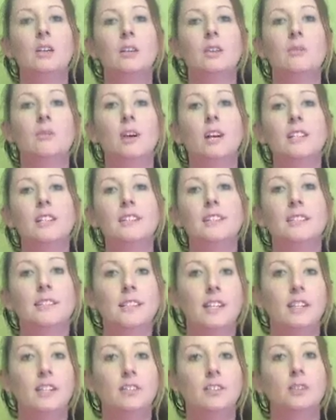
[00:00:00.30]
rise
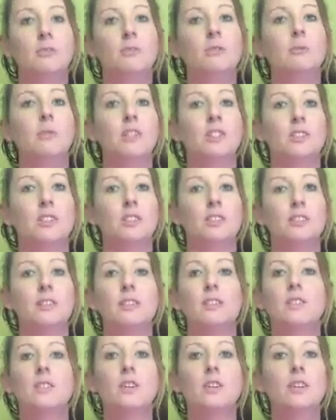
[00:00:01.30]
in CO2 emissions
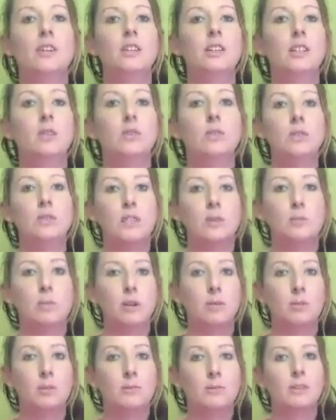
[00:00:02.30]
is not only causing
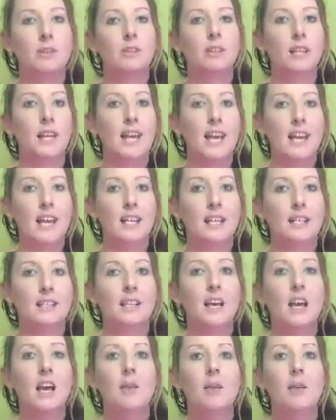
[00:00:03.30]
problems on land,